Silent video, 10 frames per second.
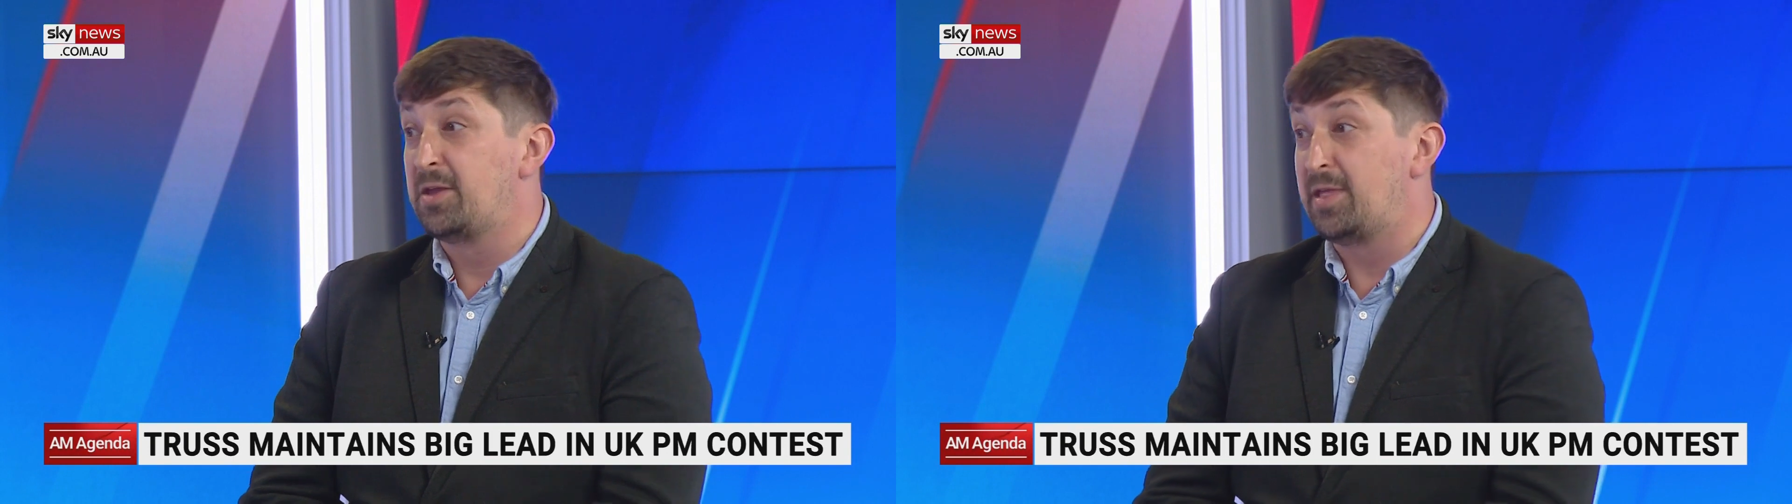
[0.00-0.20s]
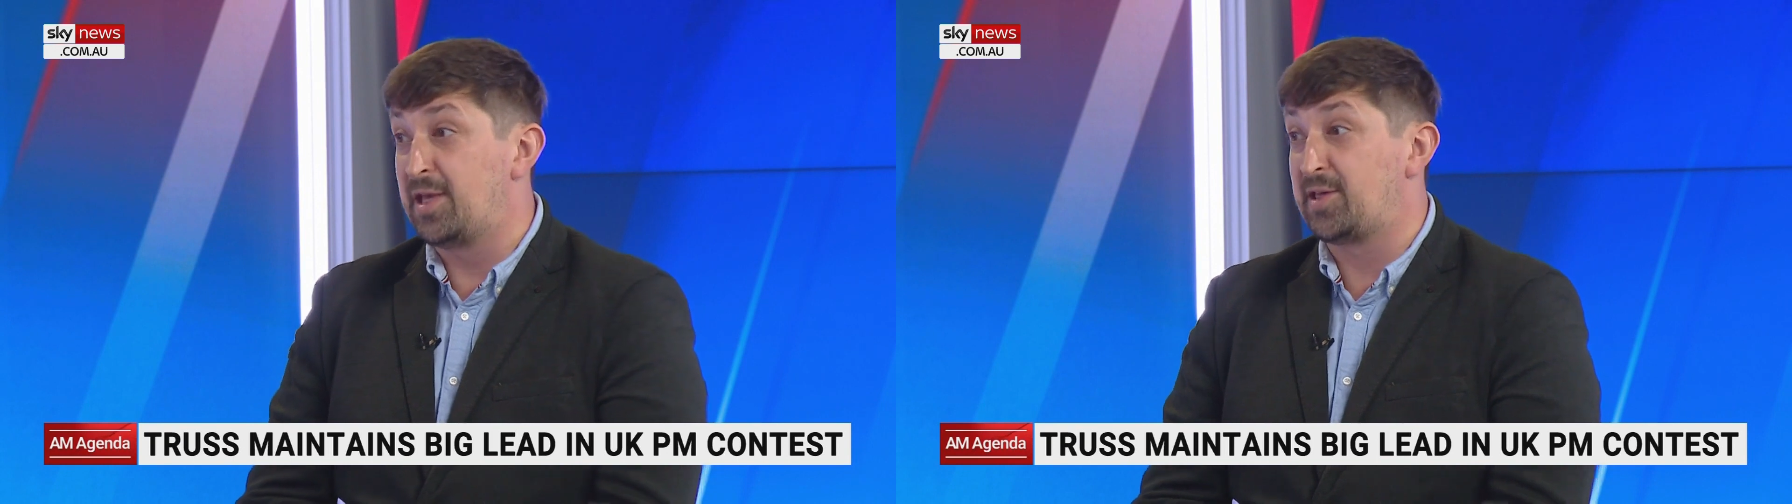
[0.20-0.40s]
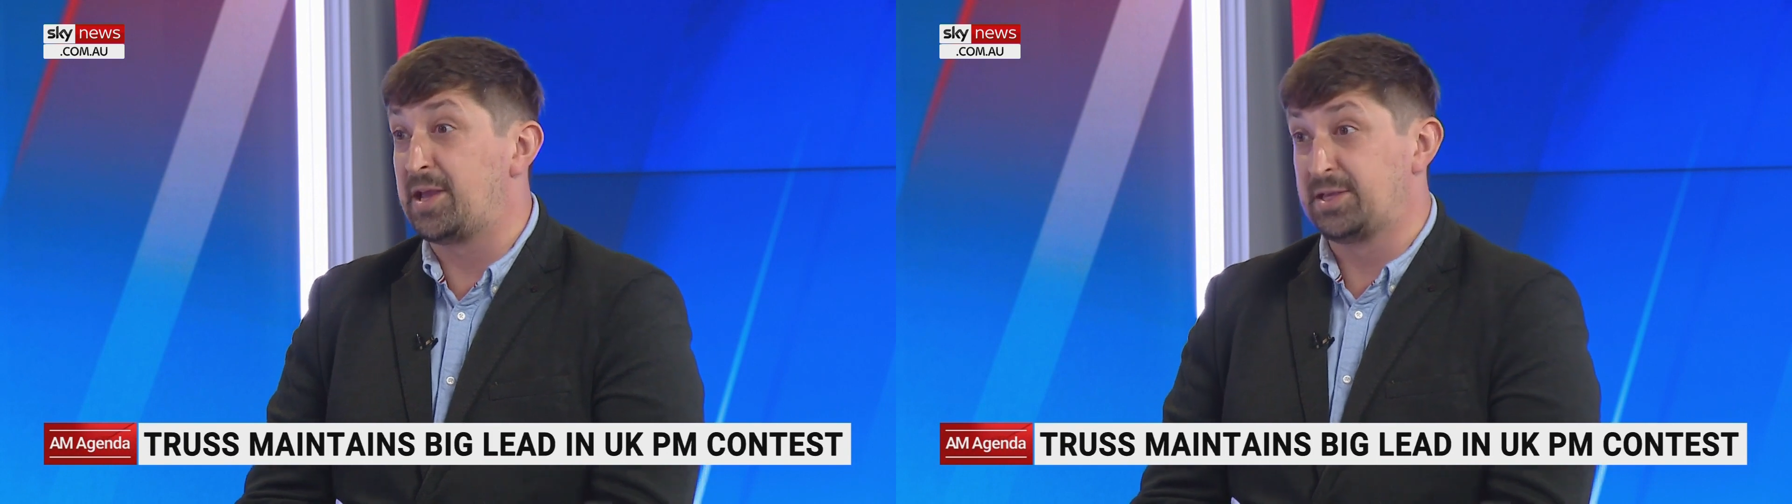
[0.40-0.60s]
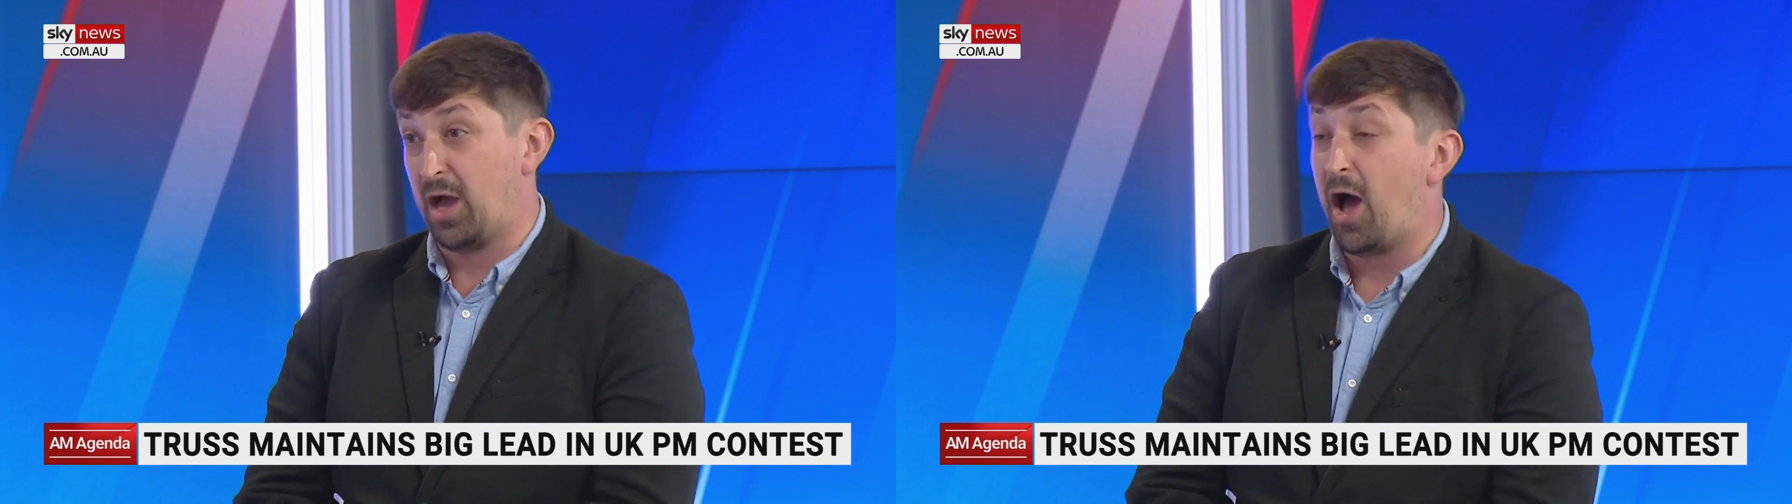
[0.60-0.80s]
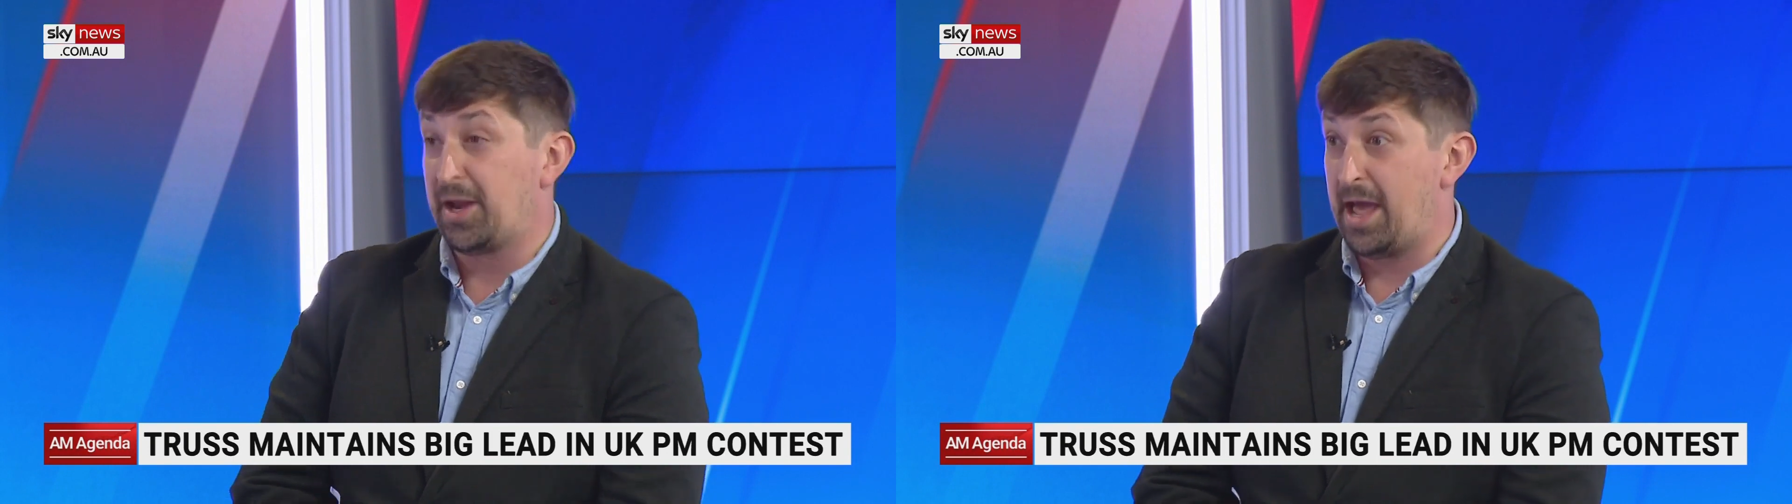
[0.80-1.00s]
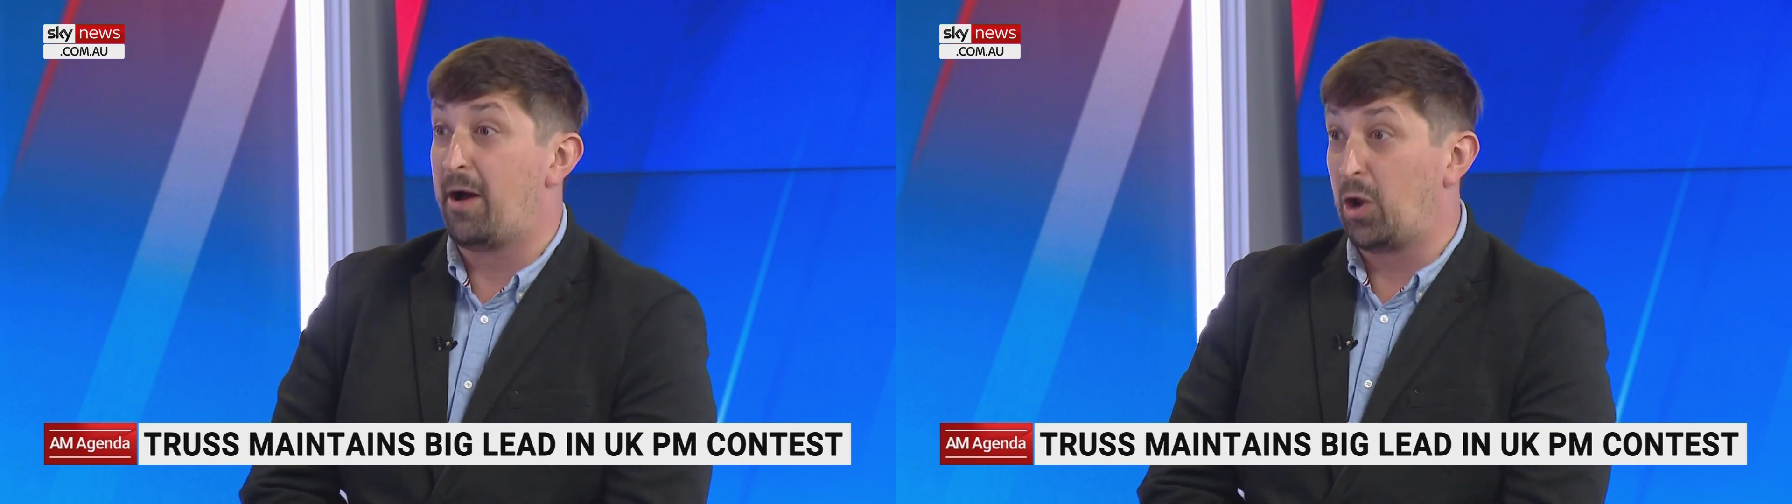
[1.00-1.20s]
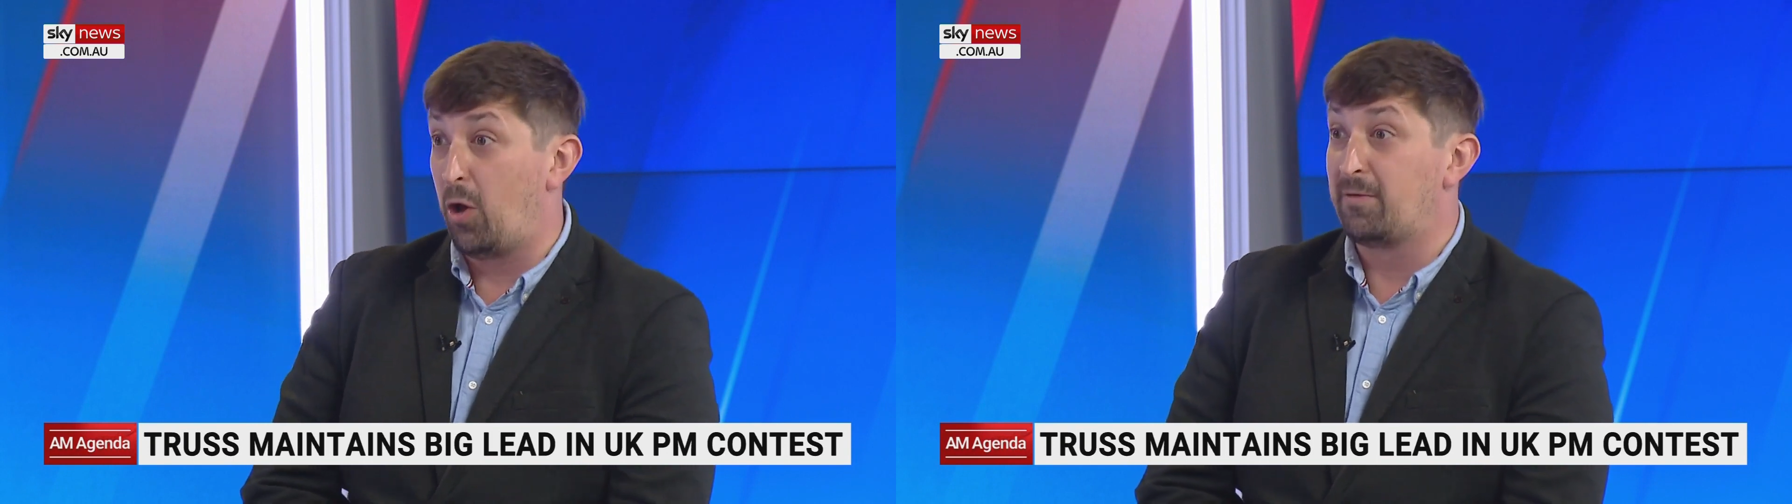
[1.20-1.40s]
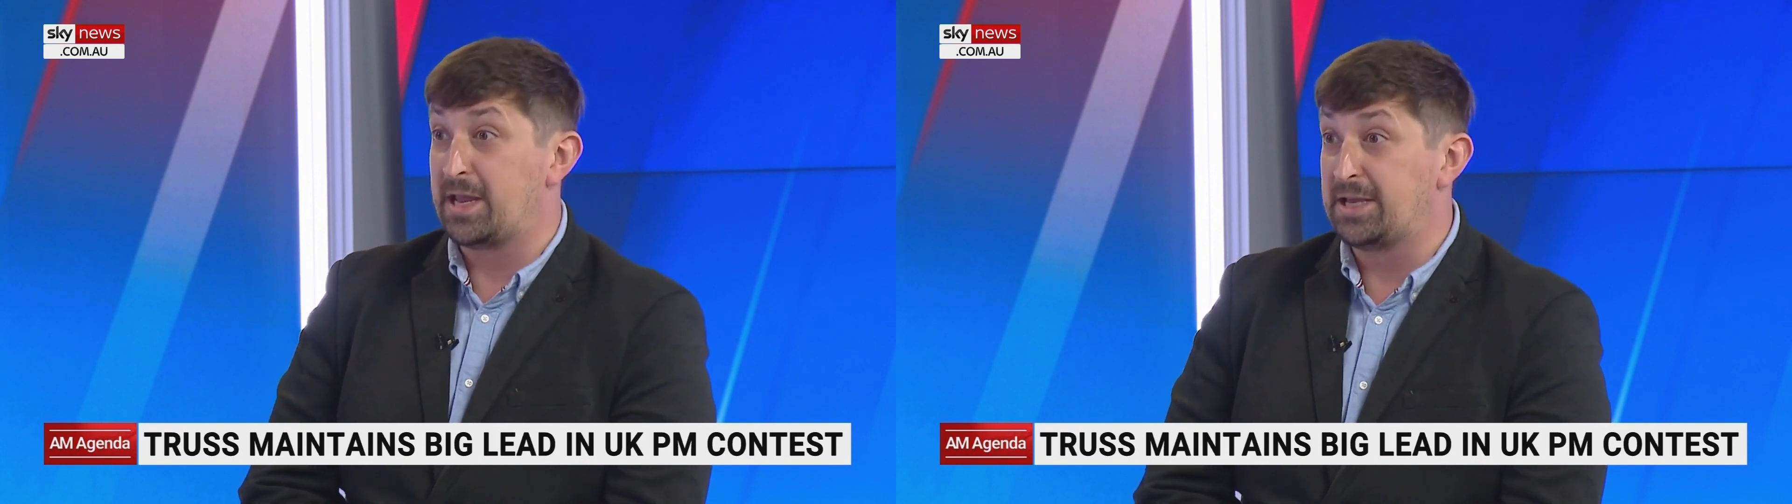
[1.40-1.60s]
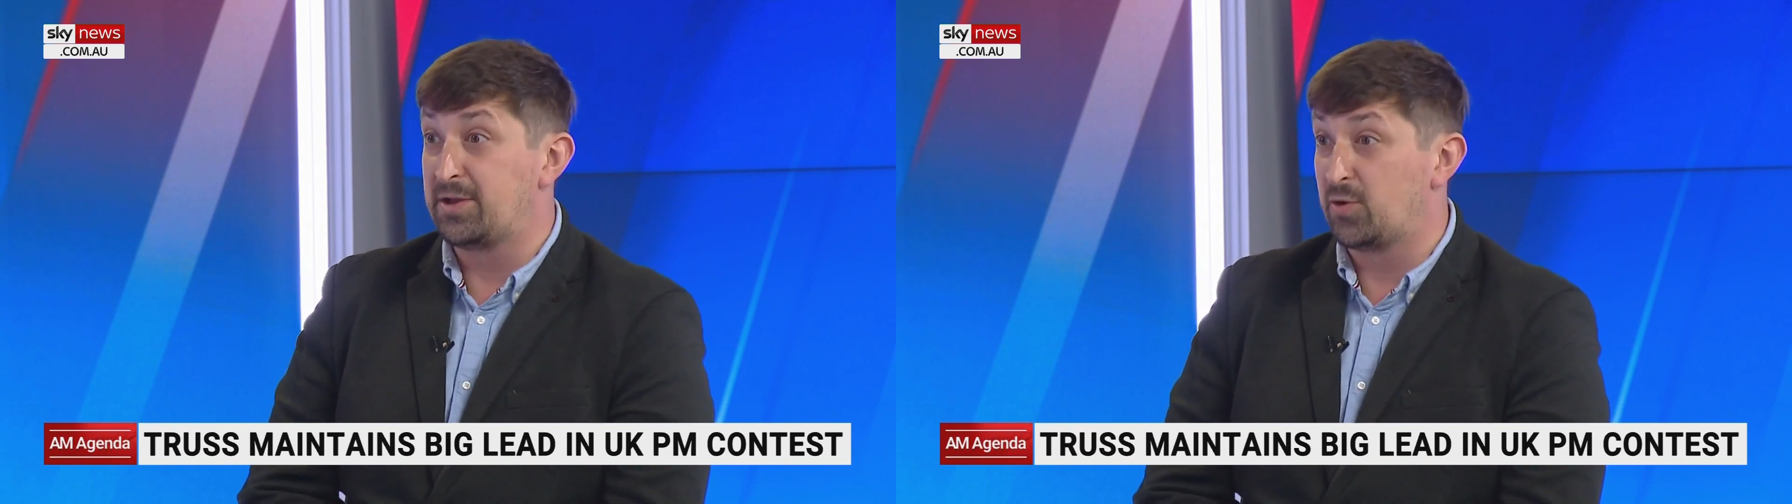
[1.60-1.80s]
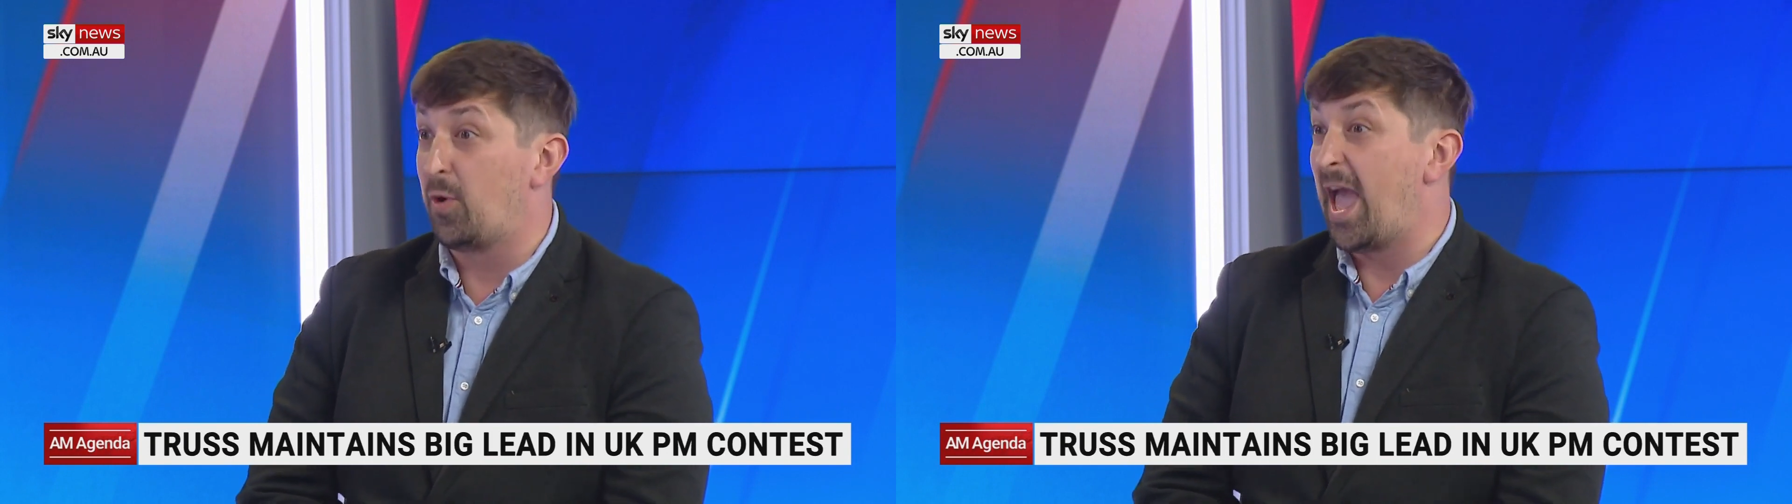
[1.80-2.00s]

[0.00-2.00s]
let's say, tired out a lot of leaders or